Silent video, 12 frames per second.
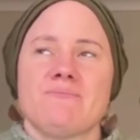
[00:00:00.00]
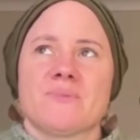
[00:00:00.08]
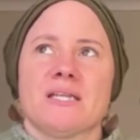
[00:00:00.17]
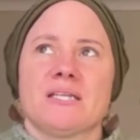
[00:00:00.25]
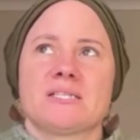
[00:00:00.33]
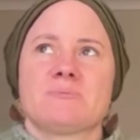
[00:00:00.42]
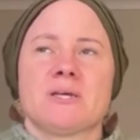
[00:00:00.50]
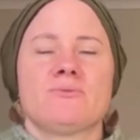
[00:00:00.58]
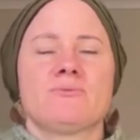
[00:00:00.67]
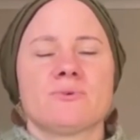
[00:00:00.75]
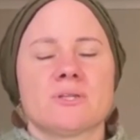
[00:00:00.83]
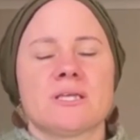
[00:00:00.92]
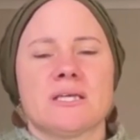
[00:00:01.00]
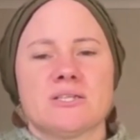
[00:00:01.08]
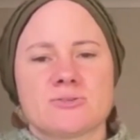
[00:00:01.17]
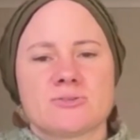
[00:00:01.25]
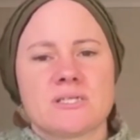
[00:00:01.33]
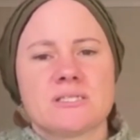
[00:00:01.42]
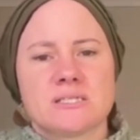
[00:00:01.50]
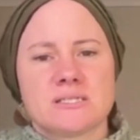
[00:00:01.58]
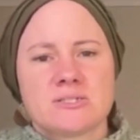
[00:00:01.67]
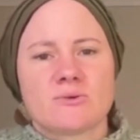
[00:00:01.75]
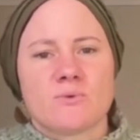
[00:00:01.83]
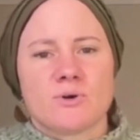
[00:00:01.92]
And it's been really interesting
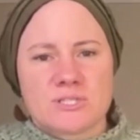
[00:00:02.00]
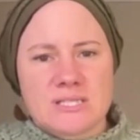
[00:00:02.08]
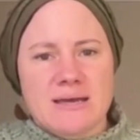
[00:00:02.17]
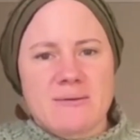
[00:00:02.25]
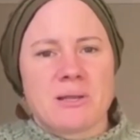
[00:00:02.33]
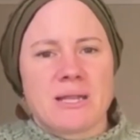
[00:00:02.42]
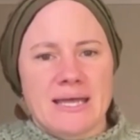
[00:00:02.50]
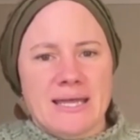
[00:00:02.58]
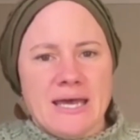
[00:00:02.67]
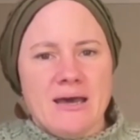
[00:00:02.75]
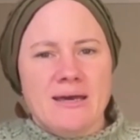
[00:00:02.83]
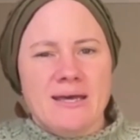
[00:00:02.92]
to watch that play out